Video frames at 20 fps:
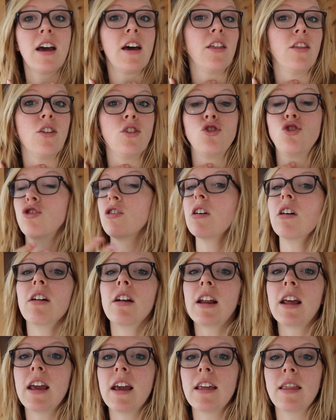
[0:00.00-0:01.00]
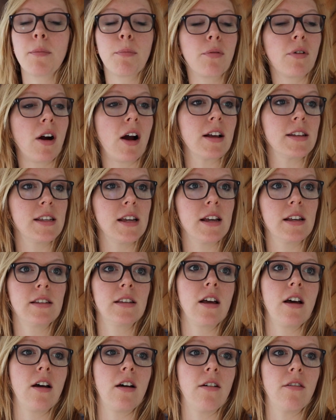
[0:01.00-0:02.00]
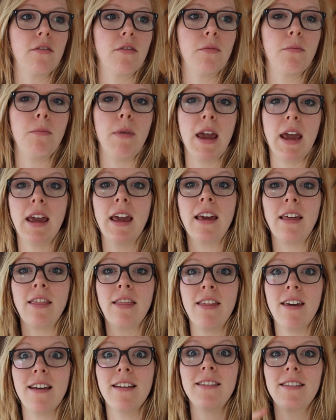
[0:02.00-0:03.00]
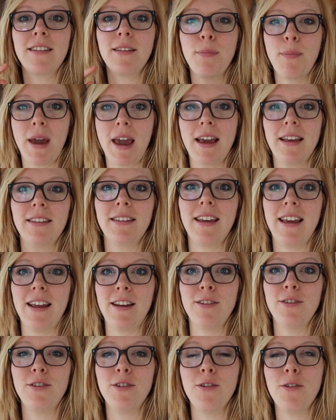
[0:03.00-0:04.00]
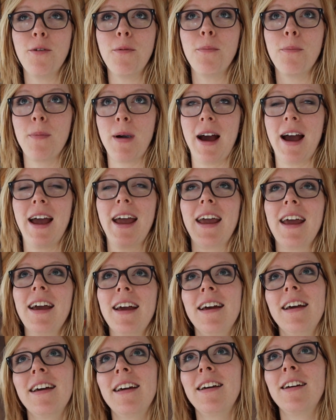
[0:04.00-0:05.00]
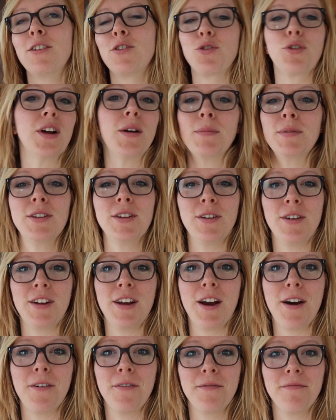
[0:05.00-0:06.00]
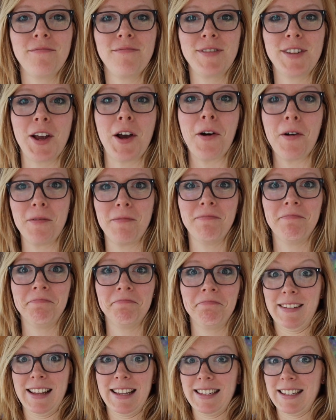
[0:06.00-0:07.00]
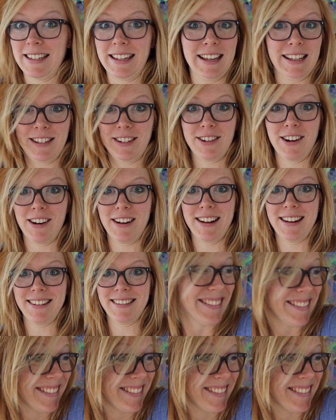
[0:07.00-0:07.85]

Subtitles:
the journey, the process of making this space into my dream studio. So let's get started.